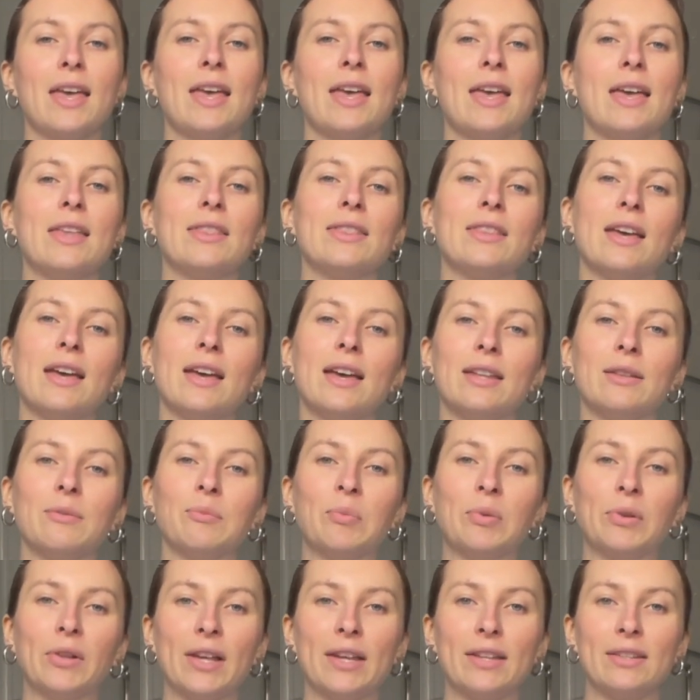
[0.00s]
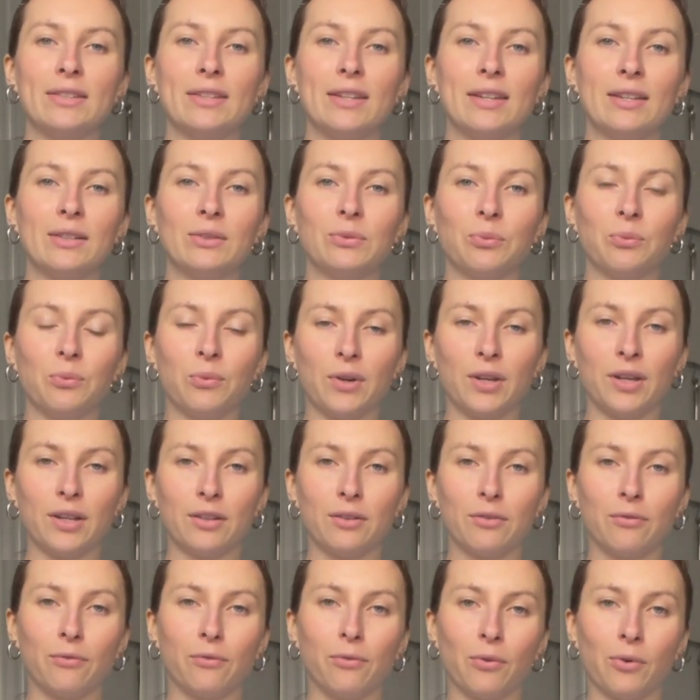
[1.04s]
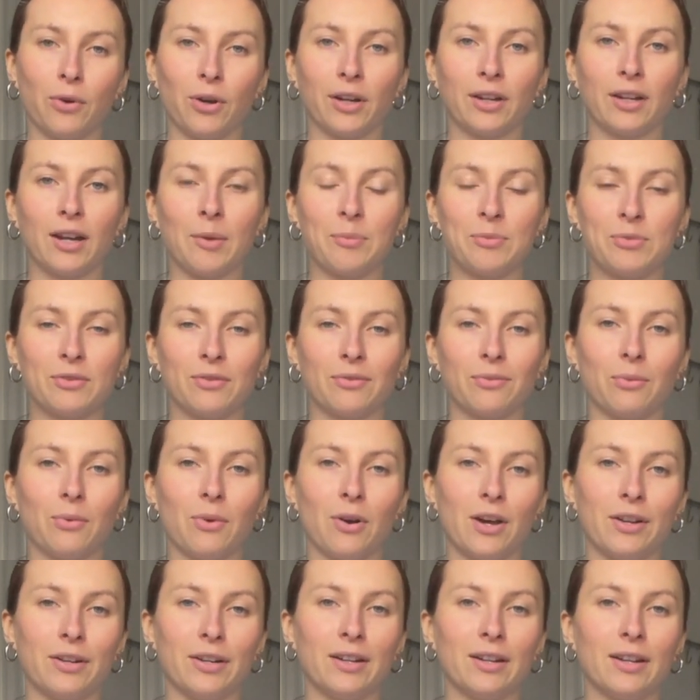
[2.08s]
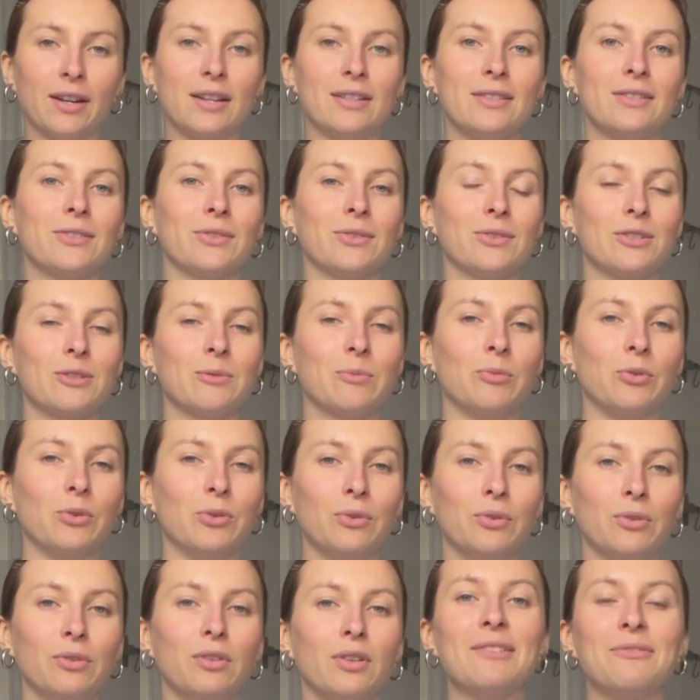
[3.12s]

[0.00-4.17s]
and then blend it with 4 cups of water until smooth.